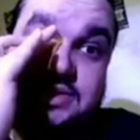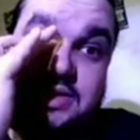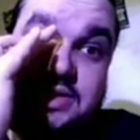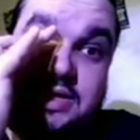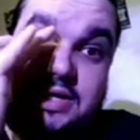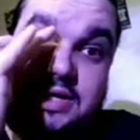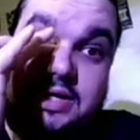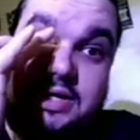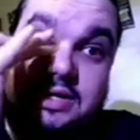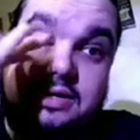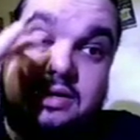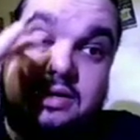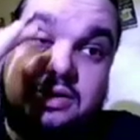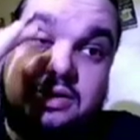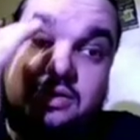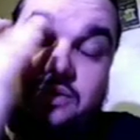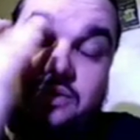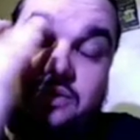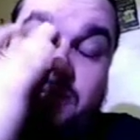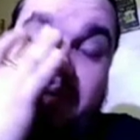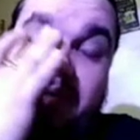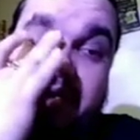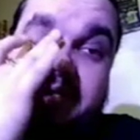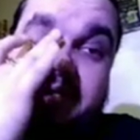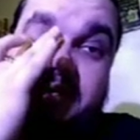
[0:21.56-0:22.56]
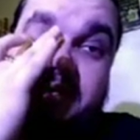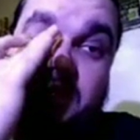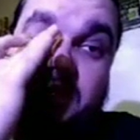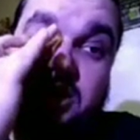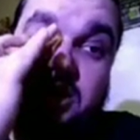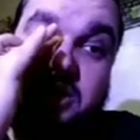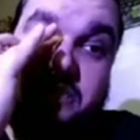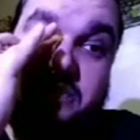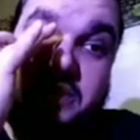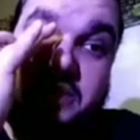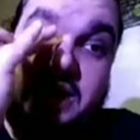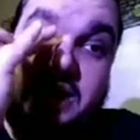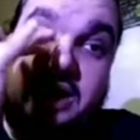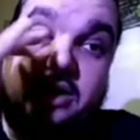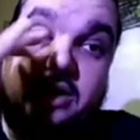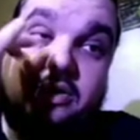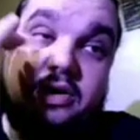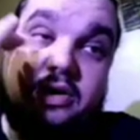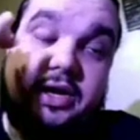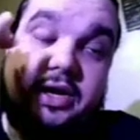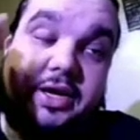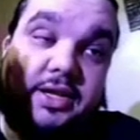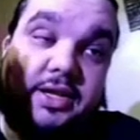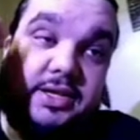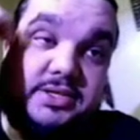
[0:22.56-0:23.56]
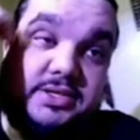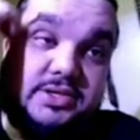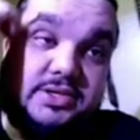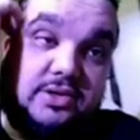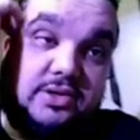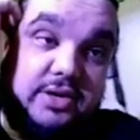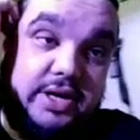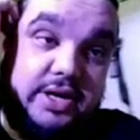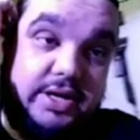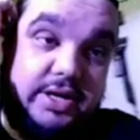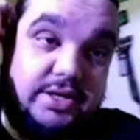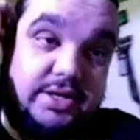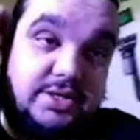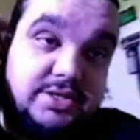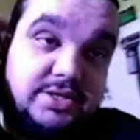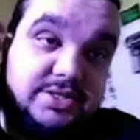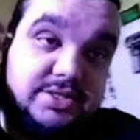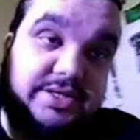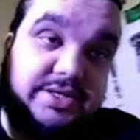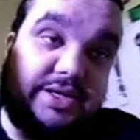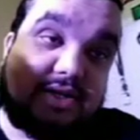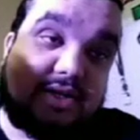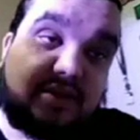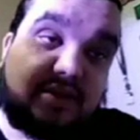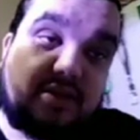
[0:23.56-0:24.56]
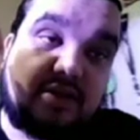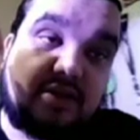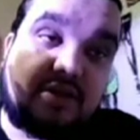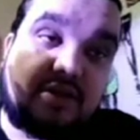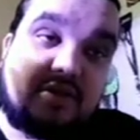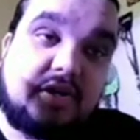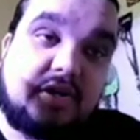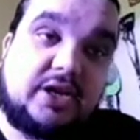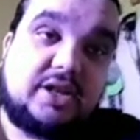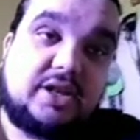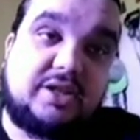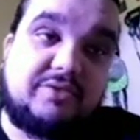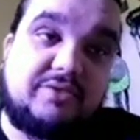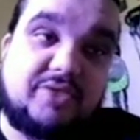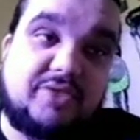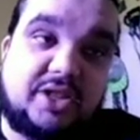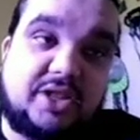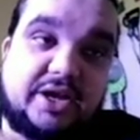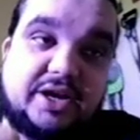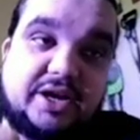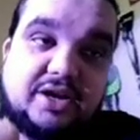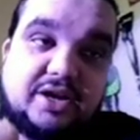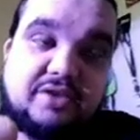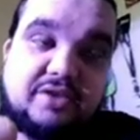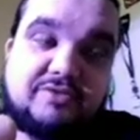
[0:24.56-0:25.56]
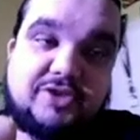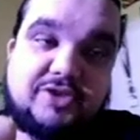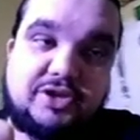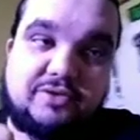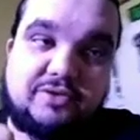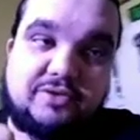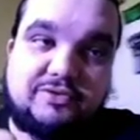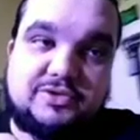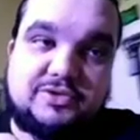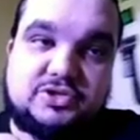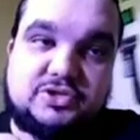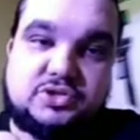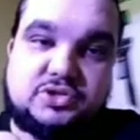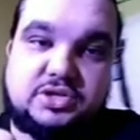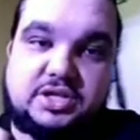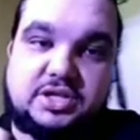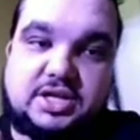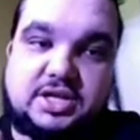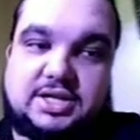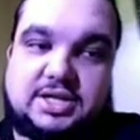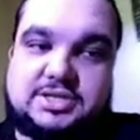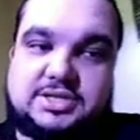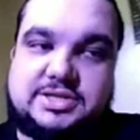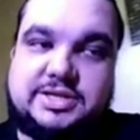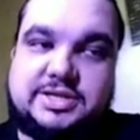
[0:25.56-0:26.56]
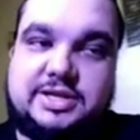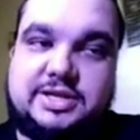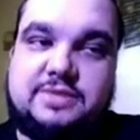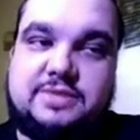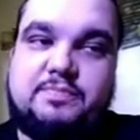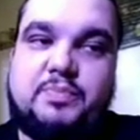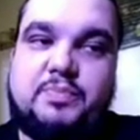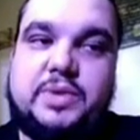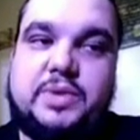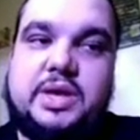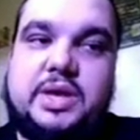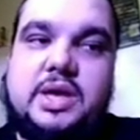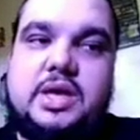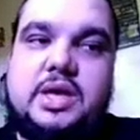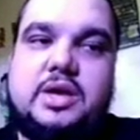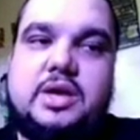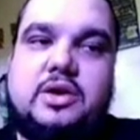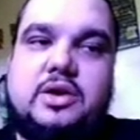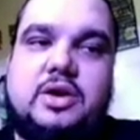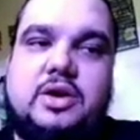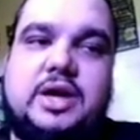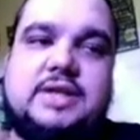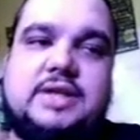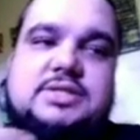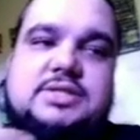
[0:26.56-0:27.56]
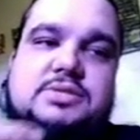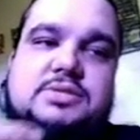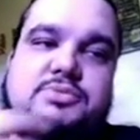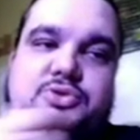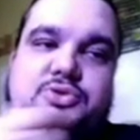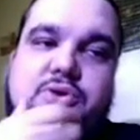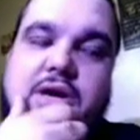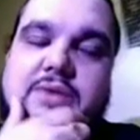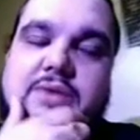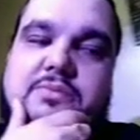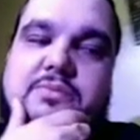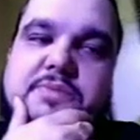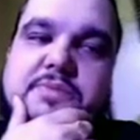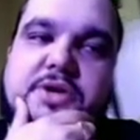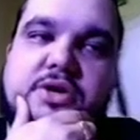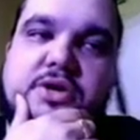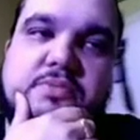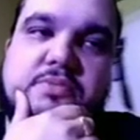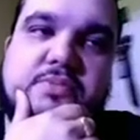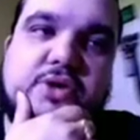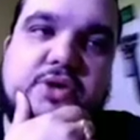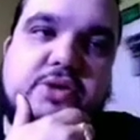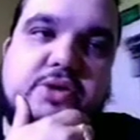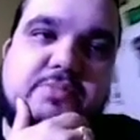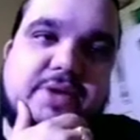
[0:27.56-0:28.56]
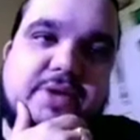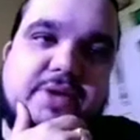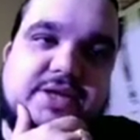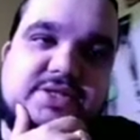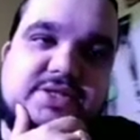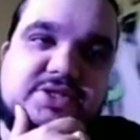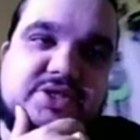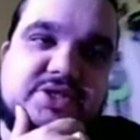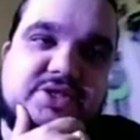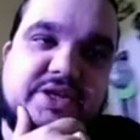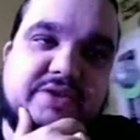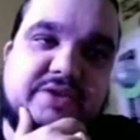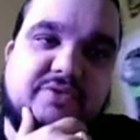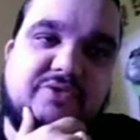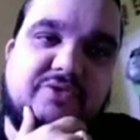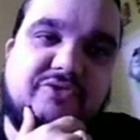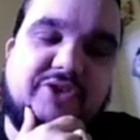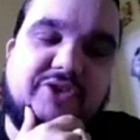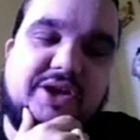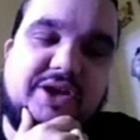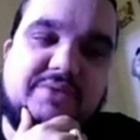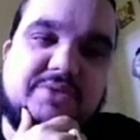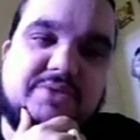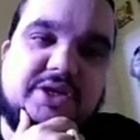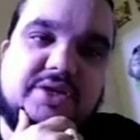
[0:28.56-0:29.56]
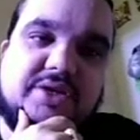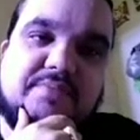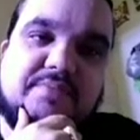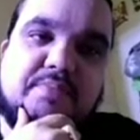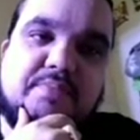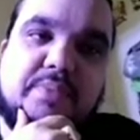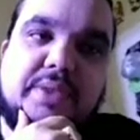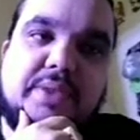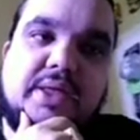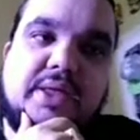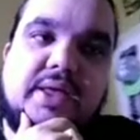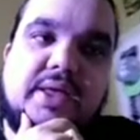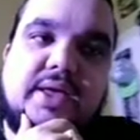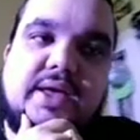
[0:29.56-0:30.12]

see what it's all about. And let's go ahead and just take a look. Go ahead and leave a like on the video if you enjoy the content. Go ahead and subscribe and become part of the Magic Tech family.